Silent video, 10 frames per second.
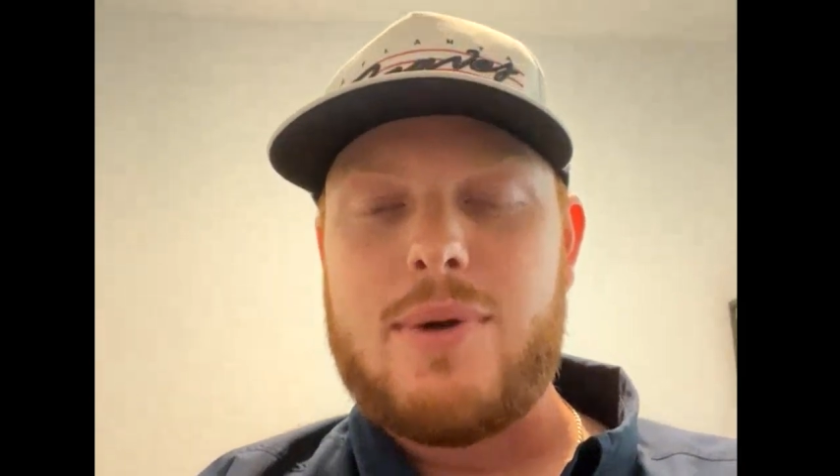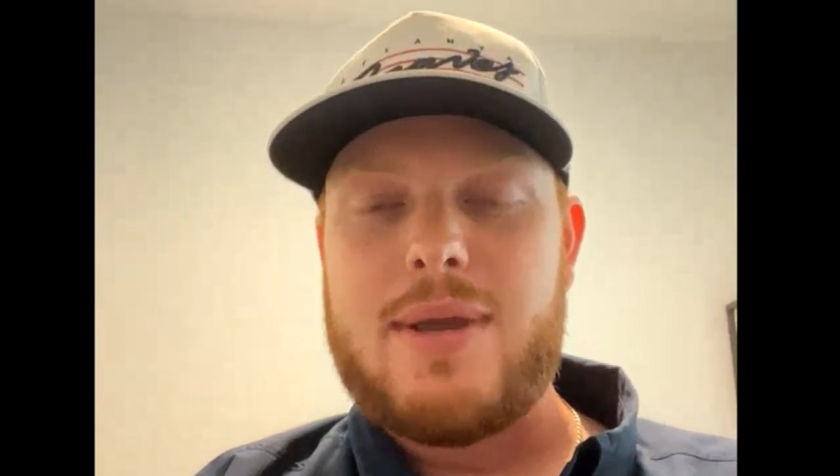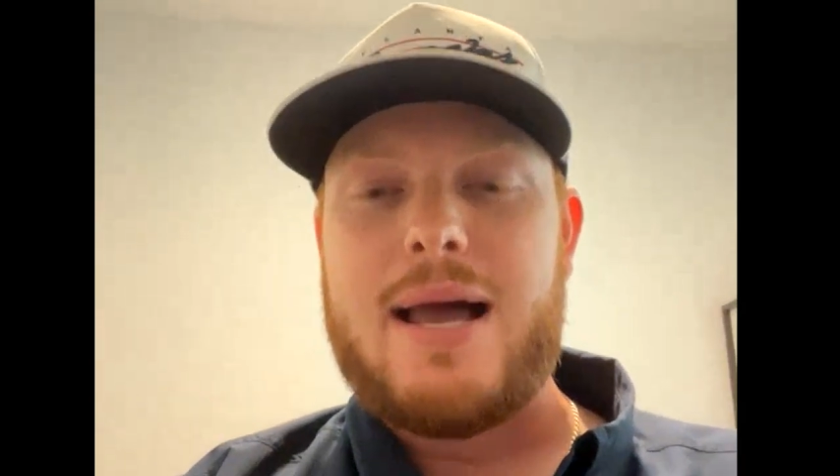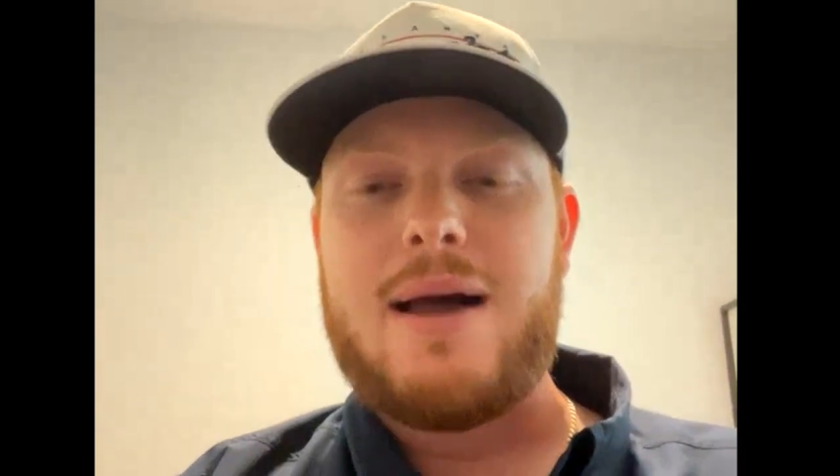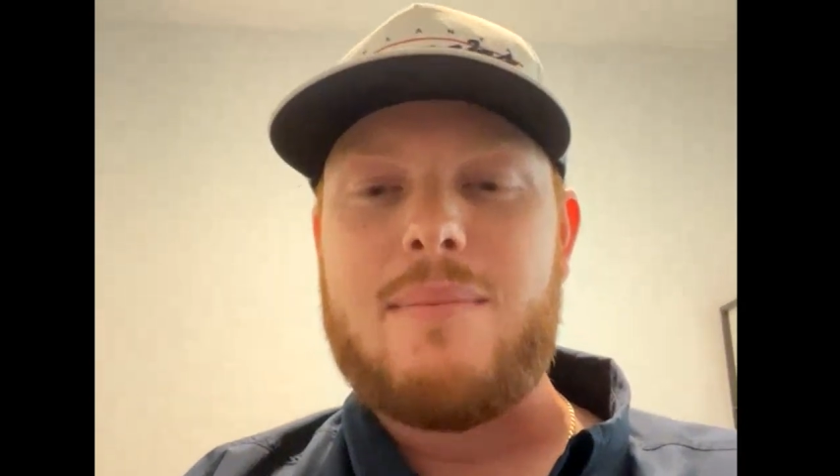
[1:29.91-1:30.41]

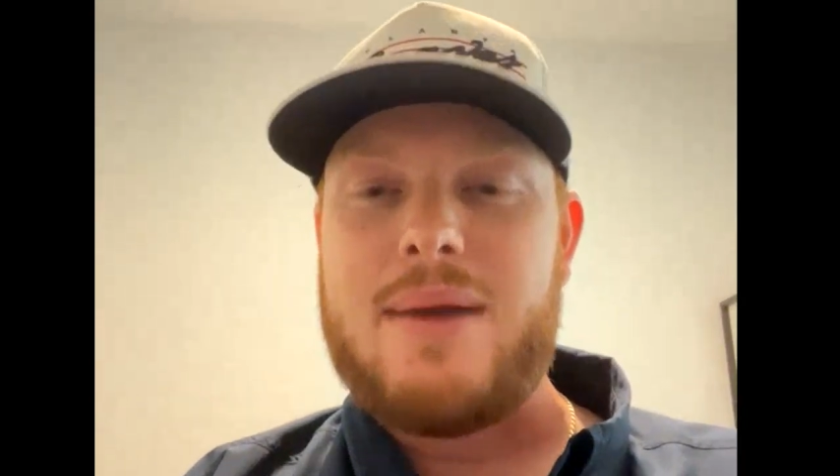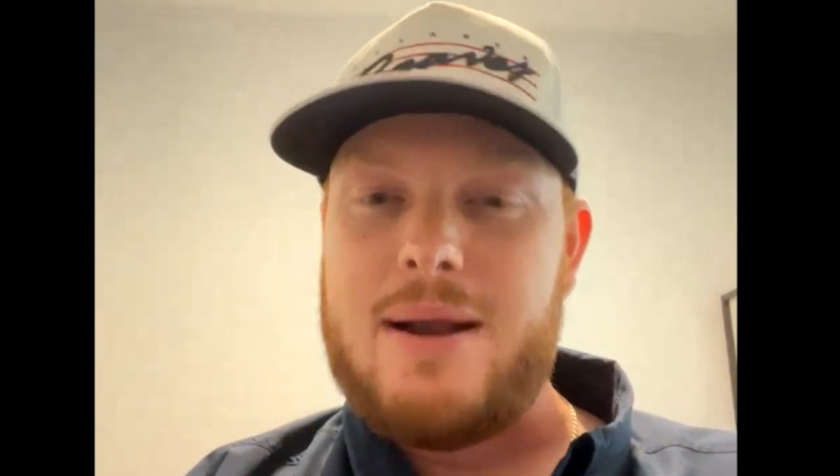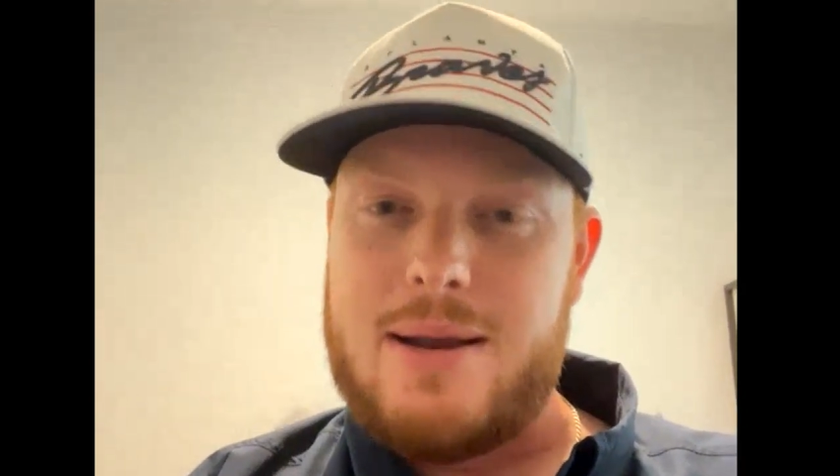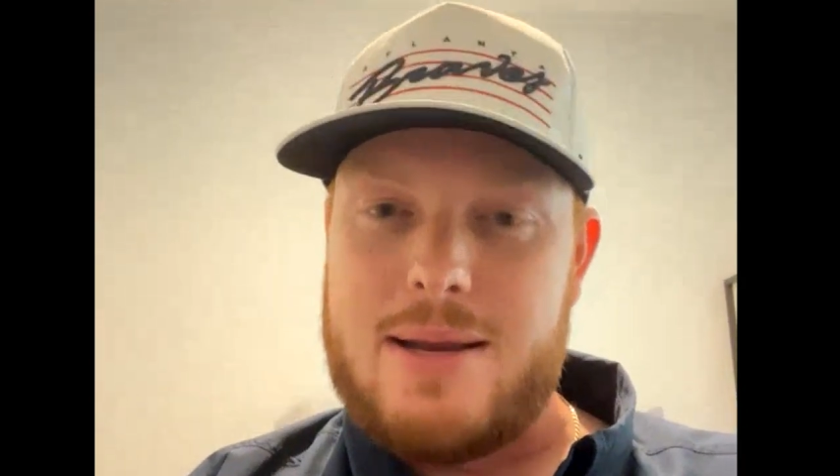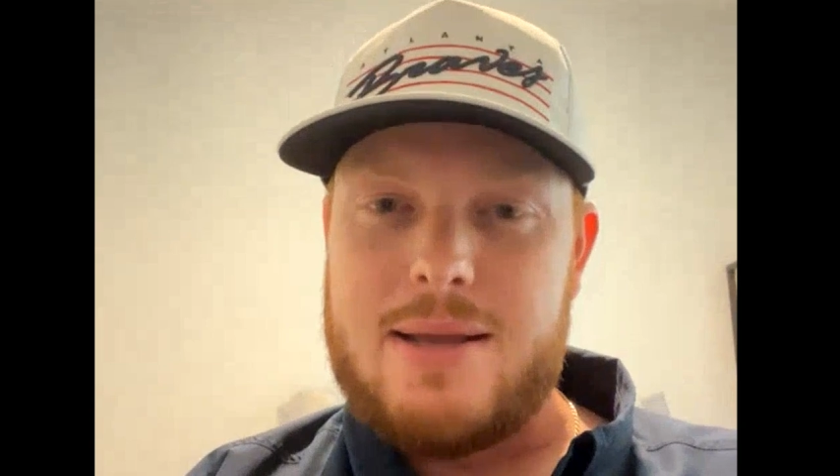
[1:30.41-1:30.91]
We got
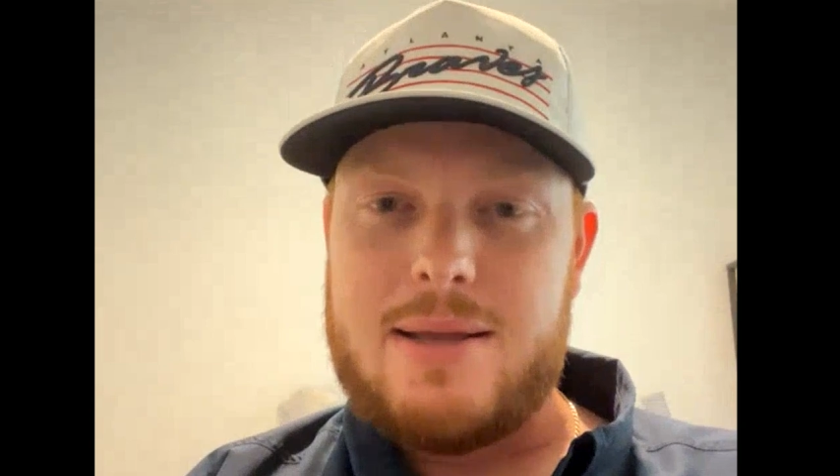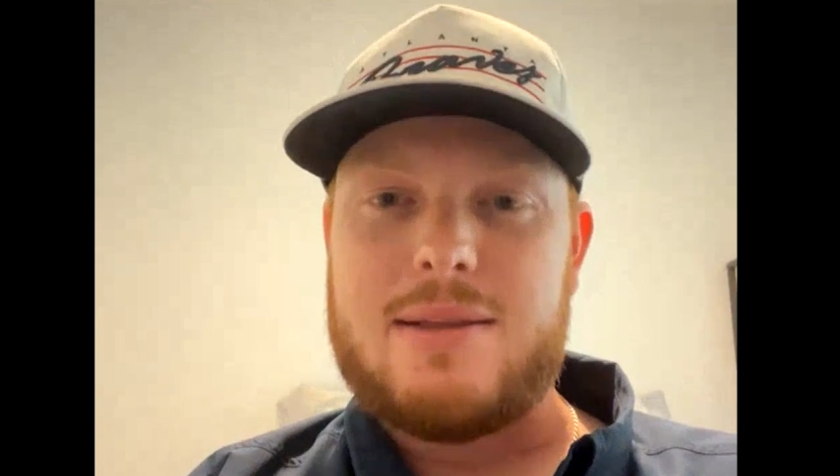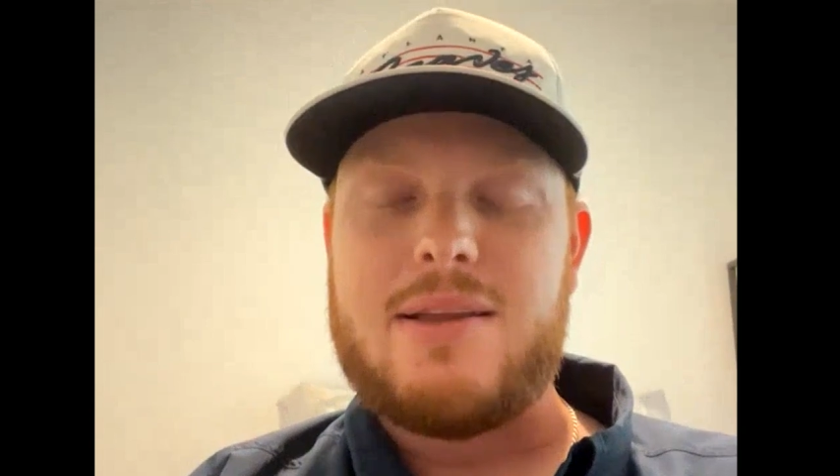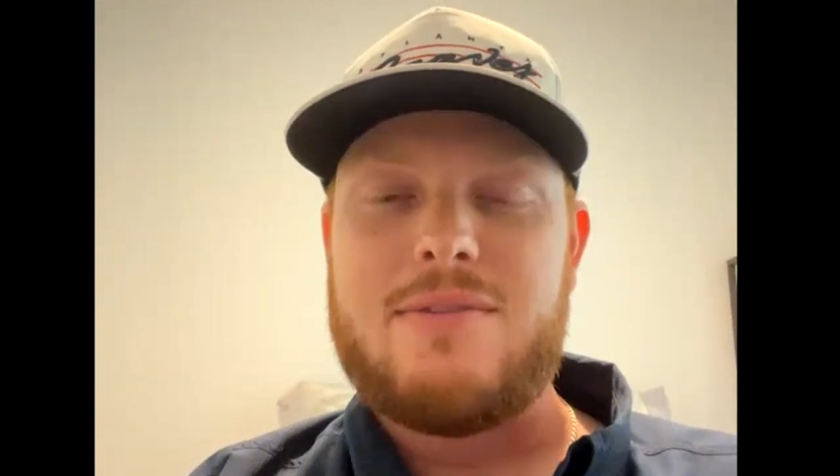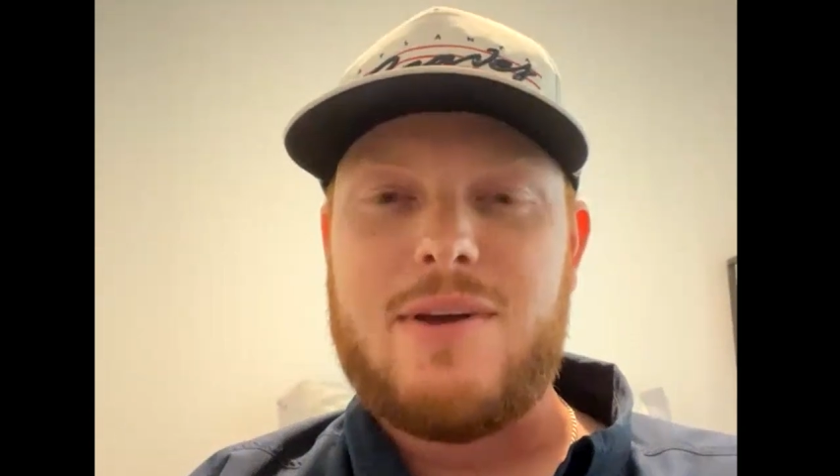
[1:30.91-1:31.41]
married,
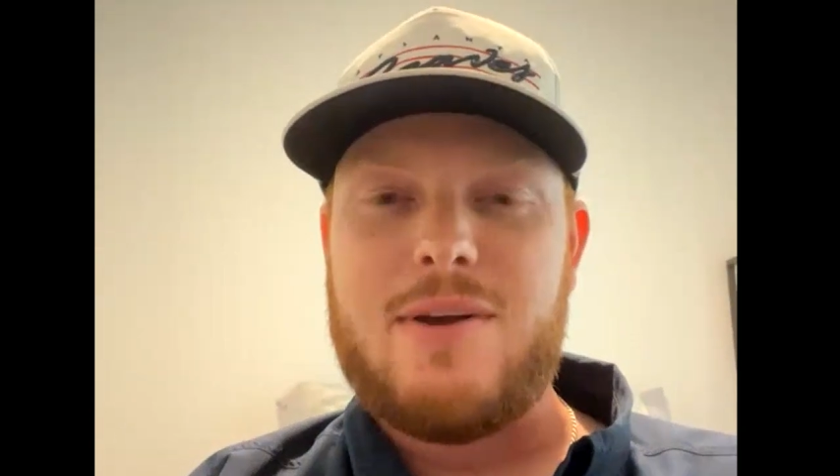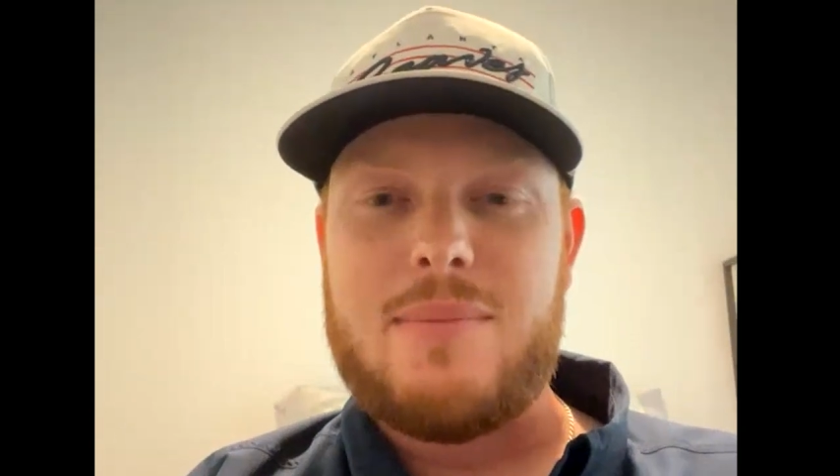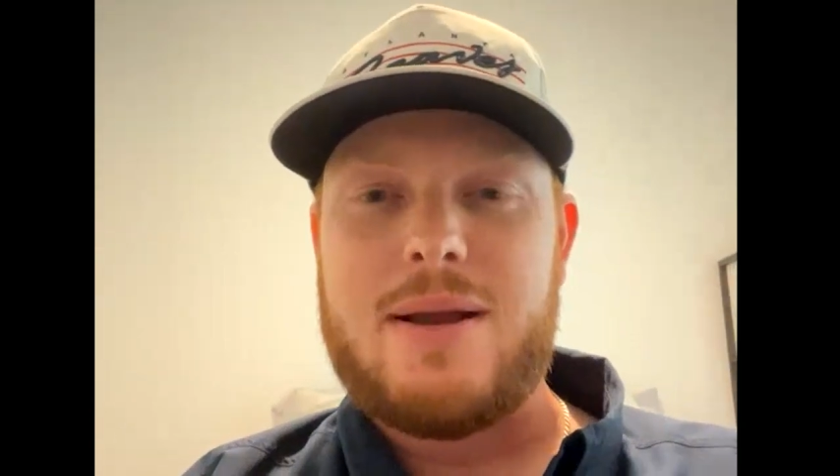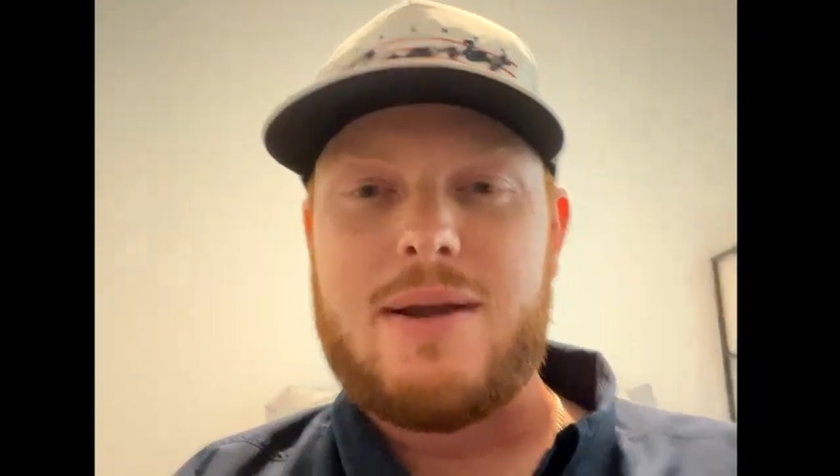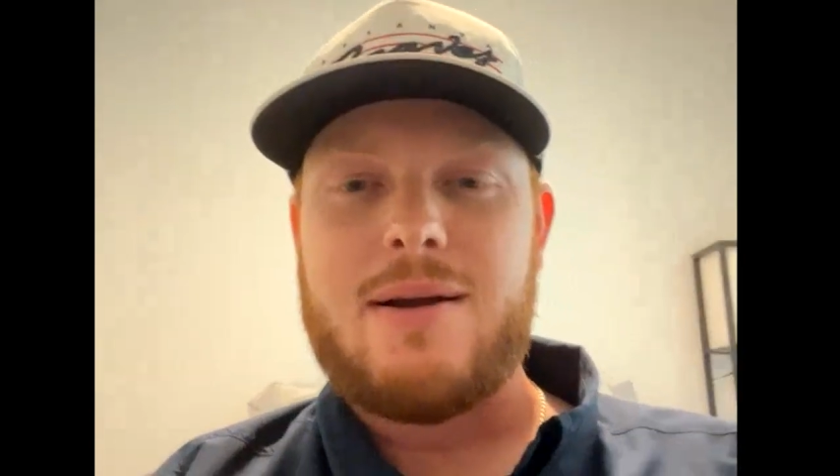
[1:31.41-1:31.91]
lived up
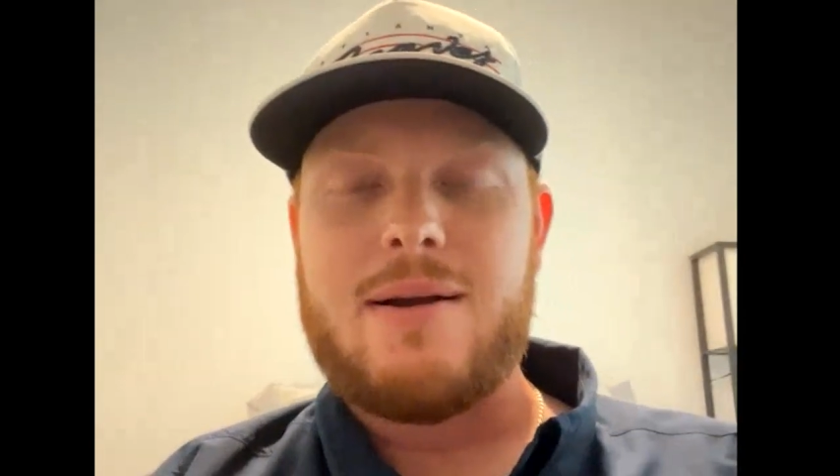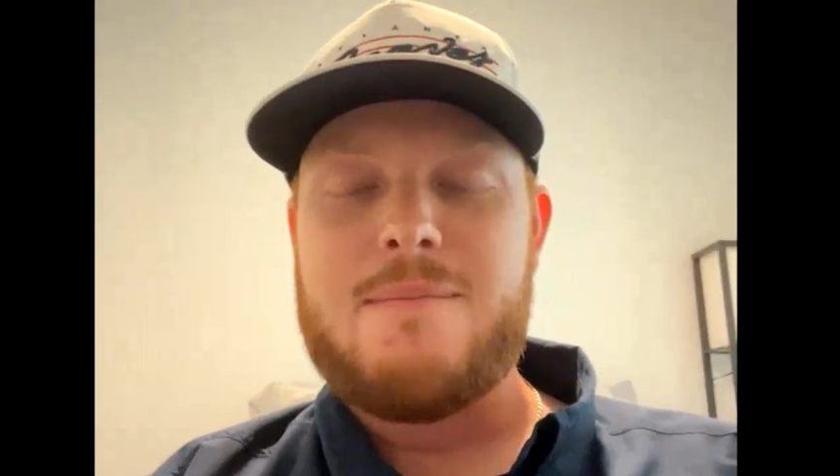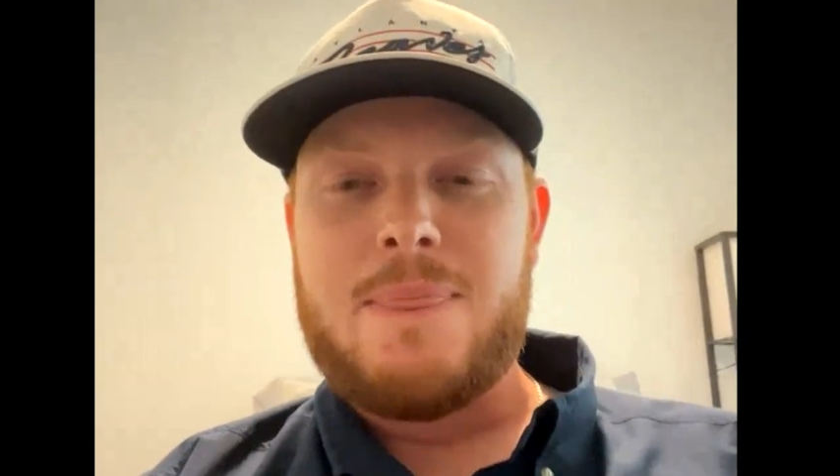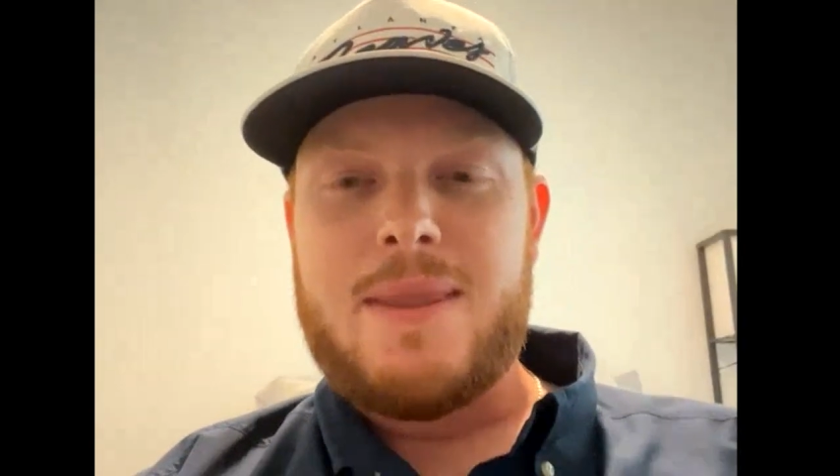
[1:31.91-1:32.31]
there